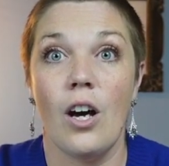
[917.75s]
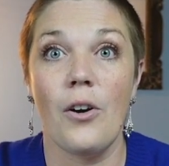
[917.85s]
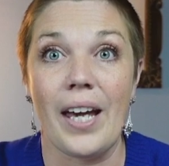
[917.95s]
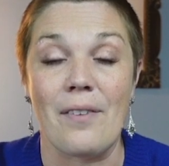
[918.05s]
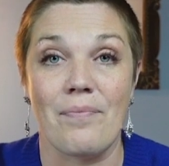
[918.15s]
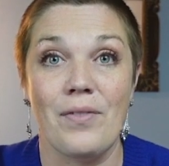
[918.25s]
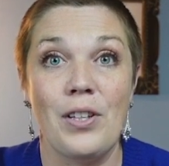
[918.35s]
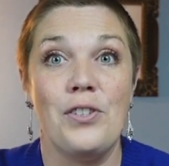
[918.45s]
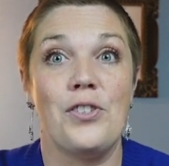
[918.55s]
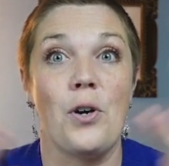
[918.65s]
Okay,
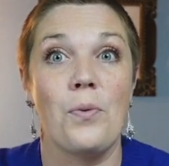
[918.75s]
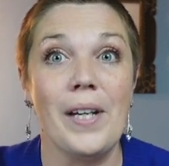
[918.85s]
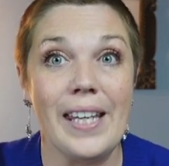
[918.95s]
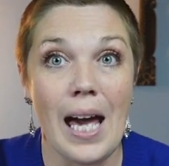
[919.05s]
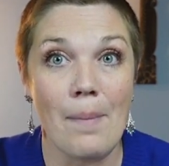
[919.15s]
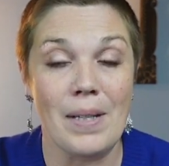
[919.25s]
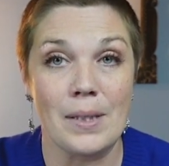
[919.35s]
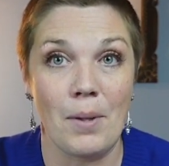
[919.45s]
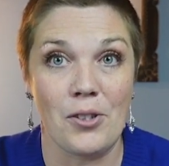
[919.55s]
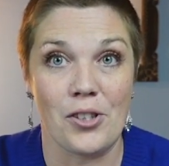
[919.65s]
so recap
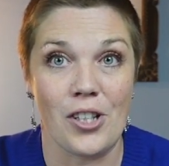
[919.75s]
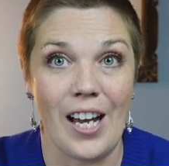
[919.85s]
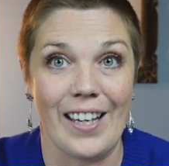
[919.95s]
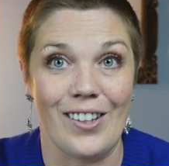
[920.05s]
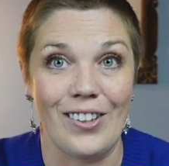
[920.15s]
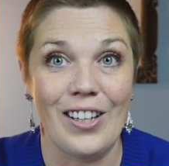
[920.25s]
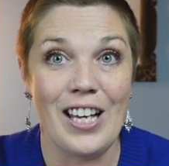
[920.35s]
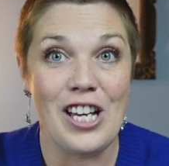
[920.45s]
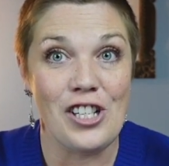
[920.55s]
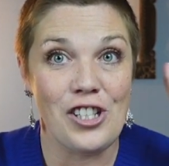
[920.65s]
exposure triangle.
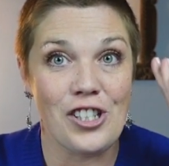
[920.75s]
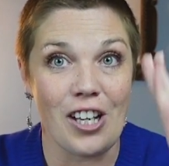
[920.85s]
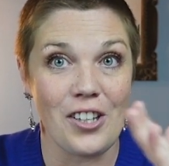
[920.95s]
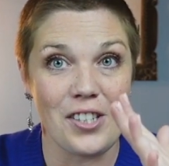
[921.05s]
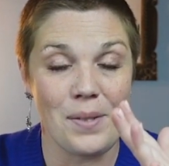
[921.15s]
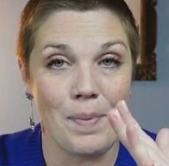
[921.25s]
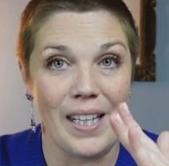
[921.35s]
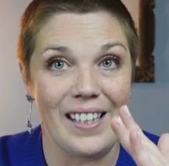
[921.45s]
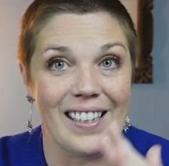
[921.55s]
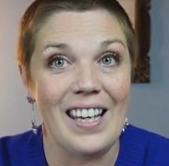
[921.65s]
Shutter
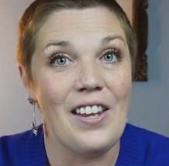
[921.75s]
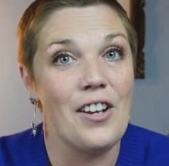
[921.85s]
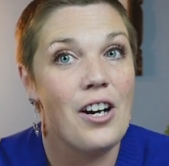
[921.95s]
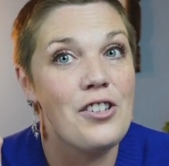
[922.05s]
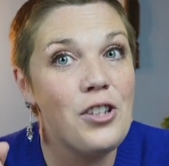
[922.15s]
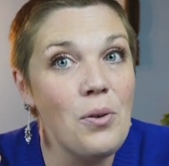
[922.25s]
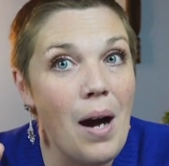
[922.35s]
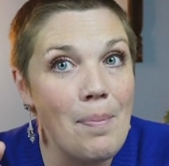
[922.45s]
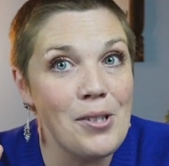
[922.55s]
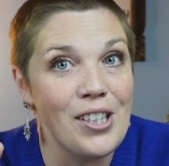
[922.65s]
speed. There are two
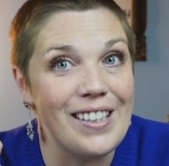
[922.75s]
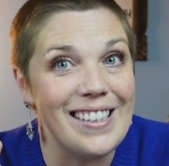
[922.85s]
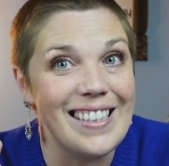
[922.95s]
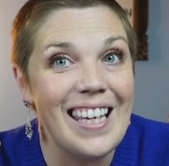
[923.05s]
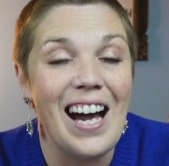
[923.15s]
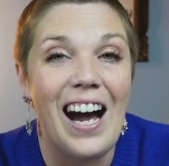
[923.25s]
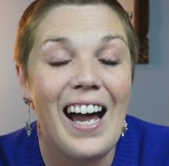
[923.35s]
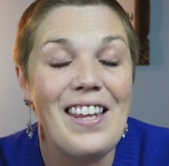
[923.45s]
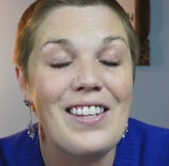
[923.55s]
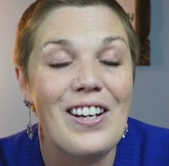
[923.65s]
options.
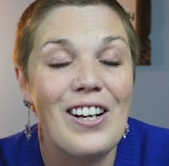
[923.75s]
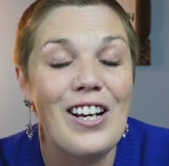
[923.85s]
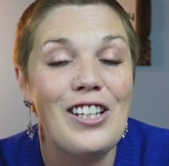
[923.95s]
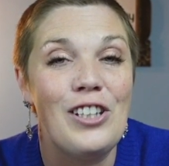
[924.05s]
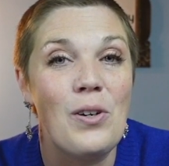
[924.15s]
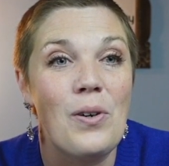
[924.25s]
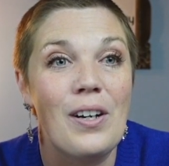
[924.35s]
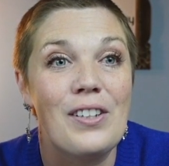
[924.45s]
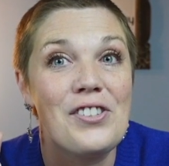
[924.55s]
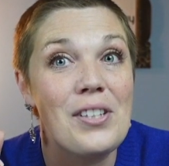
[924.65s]
Either
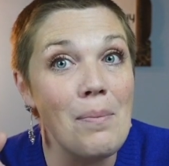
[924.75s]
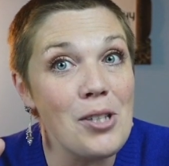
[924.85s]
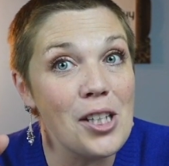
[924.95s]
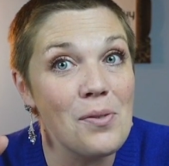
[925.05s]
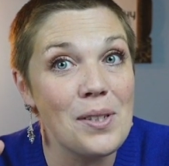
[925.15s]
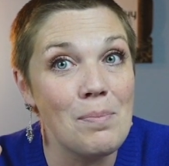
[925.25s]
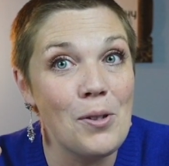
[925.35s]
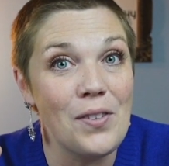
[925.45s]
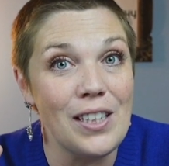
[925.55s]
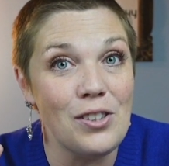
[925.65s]
your subject was
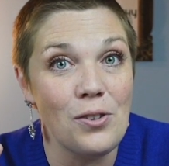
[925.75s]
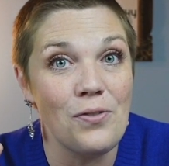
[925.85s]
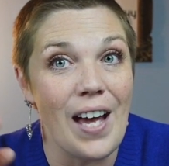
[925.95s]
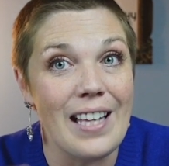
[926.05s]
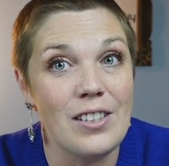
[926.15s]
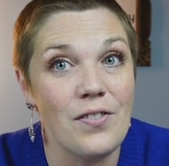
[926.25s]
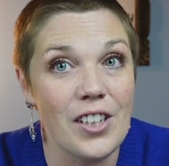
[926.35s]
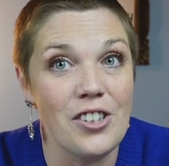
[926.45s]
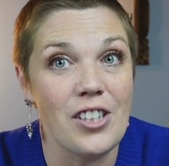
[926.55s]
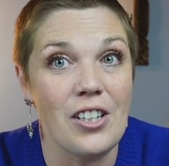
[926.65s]
moving too fast for
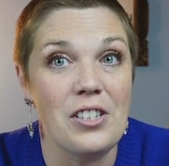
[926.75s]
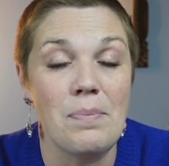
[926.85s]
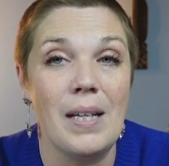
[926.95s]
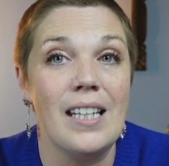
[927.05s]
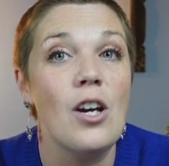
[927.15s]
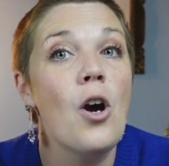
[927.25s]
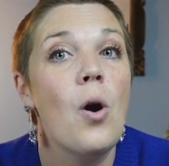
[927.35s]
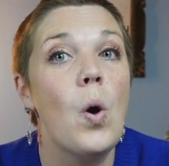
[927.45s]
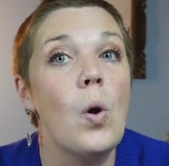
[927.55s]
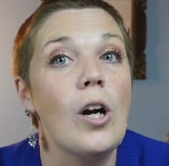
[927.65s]
your shutter speed,
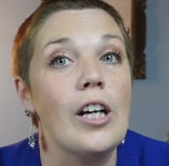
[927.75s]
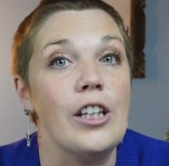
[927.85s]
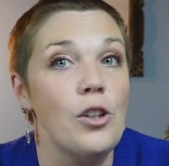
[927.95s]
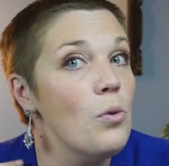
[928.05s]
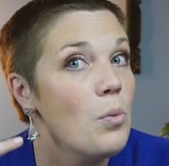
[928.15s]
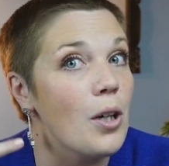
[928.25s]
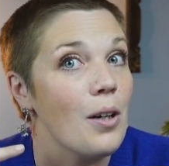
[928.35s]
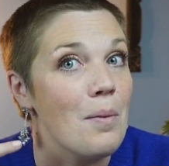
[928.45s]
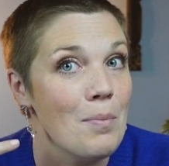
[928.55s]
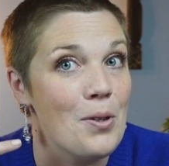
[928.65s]
or you
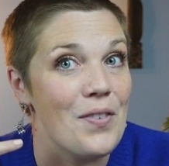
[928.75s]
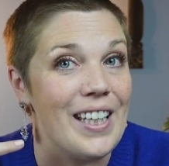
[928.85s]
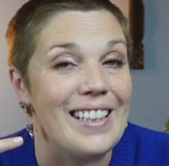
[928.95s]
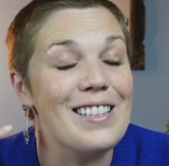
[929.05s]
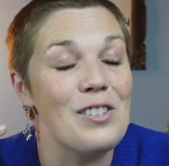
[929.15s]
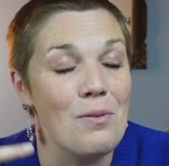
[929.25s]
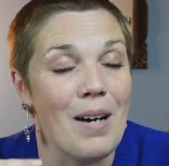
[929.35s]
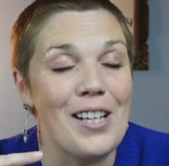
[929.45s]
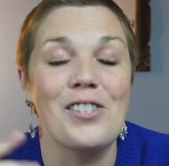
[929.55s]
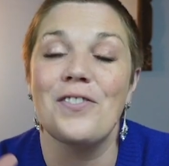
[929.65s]
were moving too
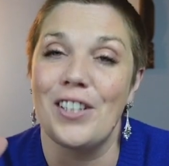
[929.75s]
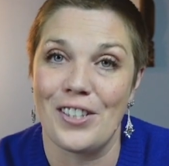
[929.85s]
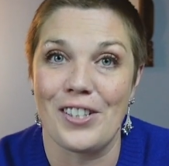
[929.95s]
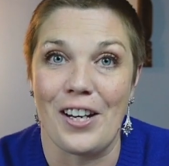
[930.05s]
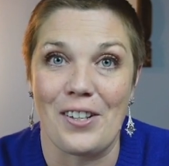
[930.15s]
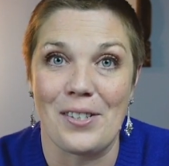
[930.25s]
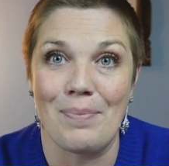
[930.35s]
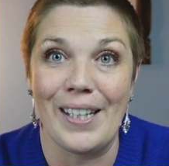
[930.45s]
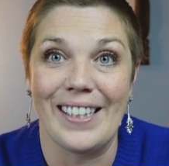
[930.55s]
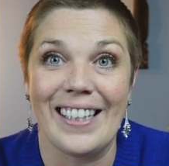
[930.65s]
much for your shutter
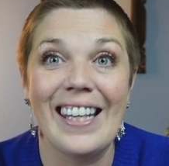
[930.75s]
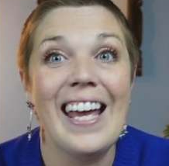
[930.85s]
speed.